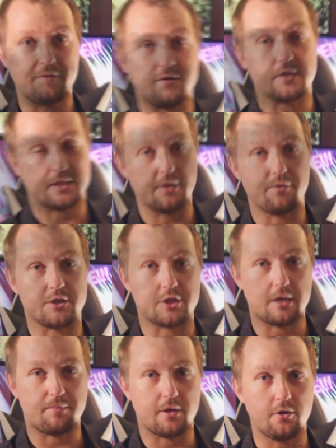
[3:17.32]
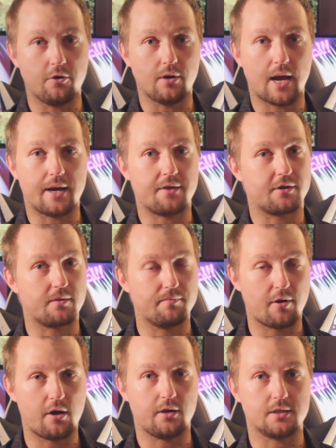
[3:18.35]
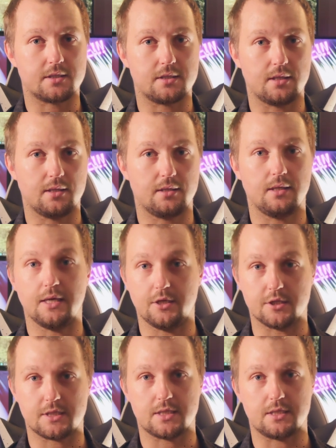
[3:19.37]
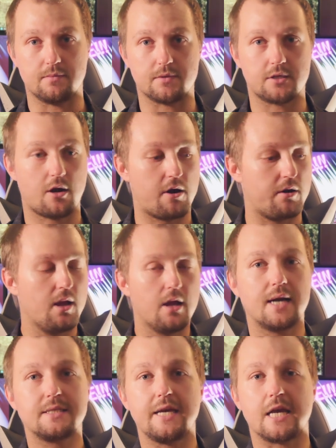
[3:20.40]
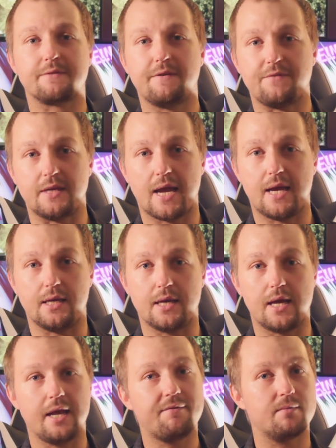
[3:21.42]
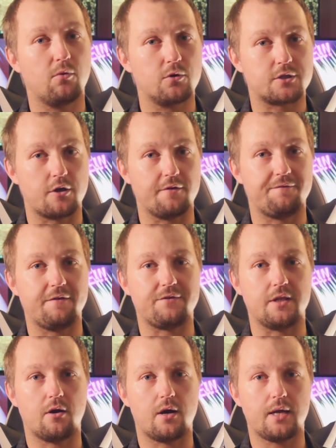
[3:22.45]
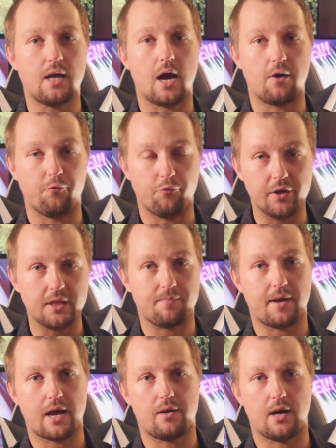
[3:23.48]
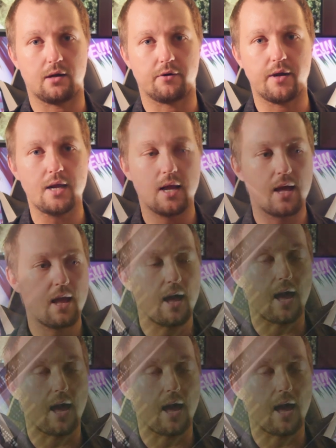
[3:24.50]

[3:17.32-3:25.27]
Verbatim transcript: 50 series GPU and other components in your system. So the RTX 5080 and even more so the 5090 are really power hungry